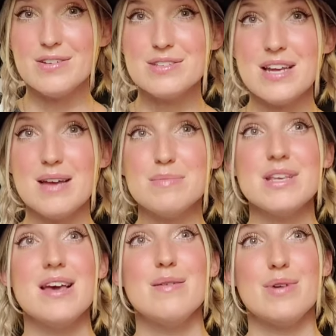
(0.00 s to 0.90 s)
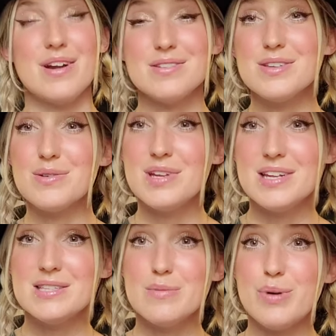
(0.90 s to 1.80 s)
those times, but also he
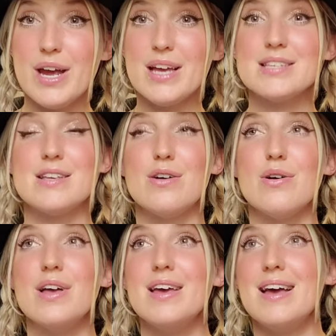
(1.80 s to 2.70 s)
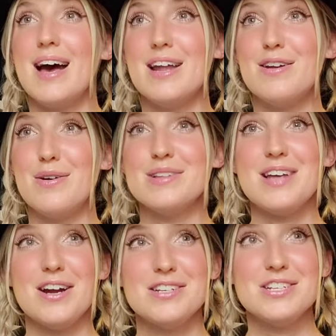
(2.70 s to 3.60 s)
needs a break. So I don't know, it's
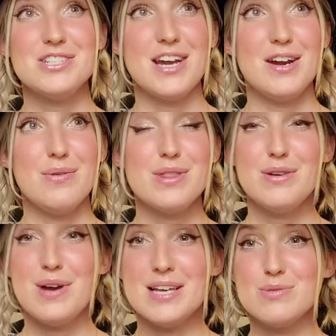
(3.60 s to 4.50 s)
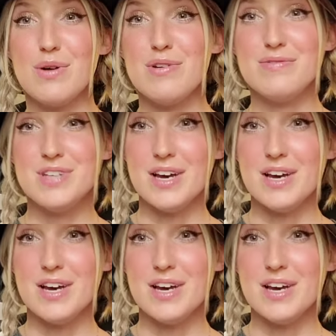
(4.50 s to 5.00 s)
hard to share with you guys what we've